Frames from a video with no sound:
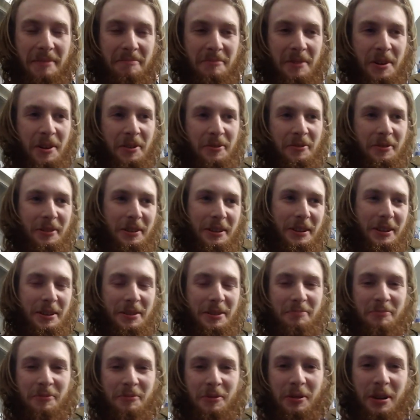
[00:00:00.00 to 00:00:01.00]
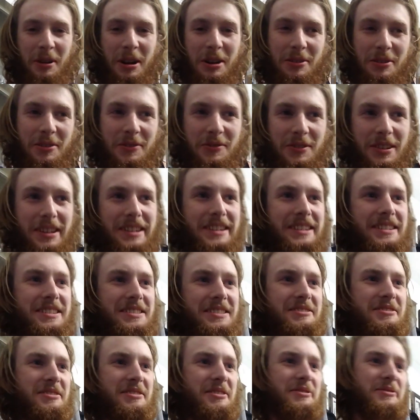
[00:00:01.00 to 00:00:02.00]
I'm not really proud of it,
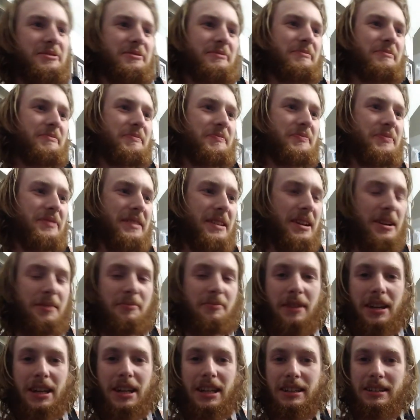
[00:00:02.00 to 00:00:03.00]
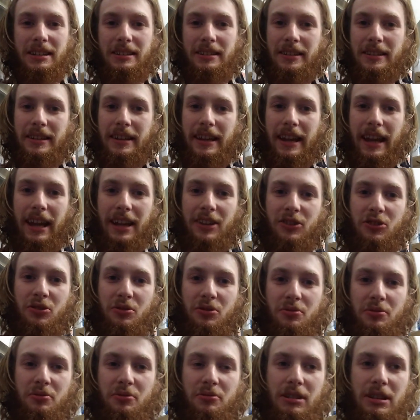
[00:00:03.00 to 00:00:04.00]
so I might
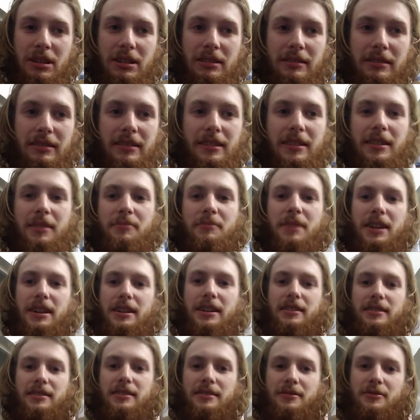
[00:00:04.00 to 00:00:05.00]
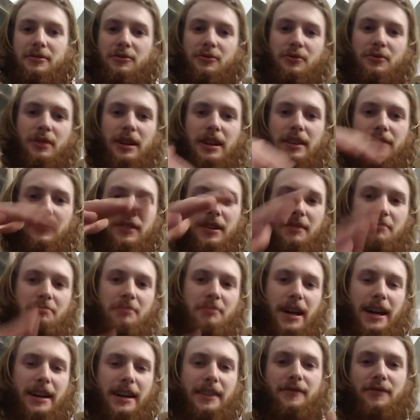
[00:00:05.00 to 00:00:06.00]
exclude it. I'm kind of
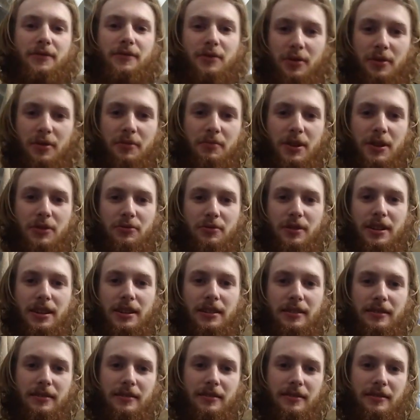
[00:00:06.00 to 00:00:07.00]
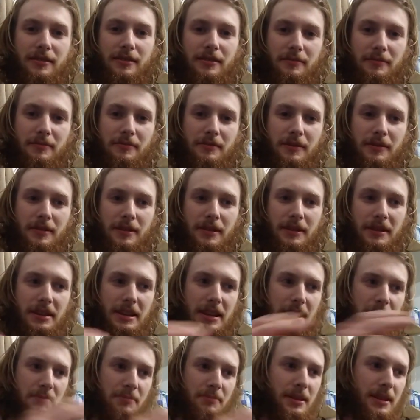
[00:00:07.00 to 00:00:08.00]
waving back and forth between
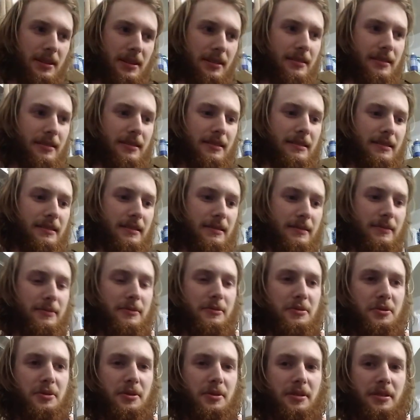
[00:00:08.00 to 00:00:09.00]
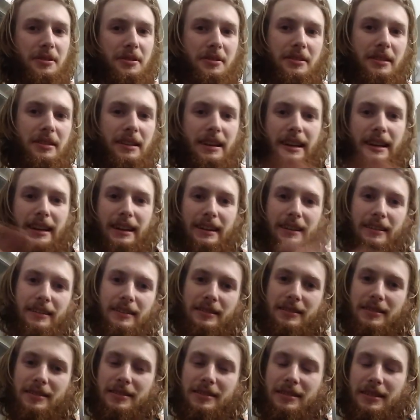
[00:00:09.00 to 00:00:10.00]
keep it or
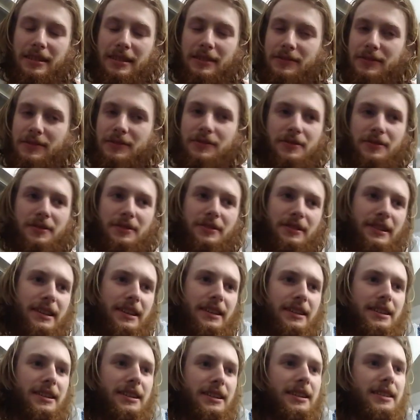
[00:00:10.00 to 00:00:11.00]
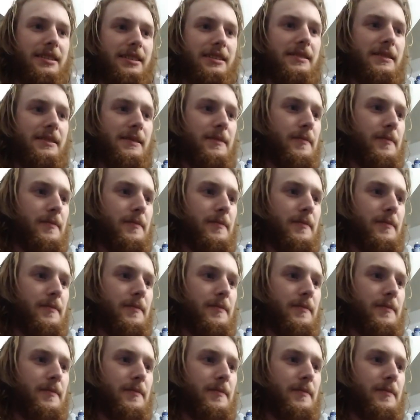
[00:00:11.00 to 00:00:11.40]
save it for later.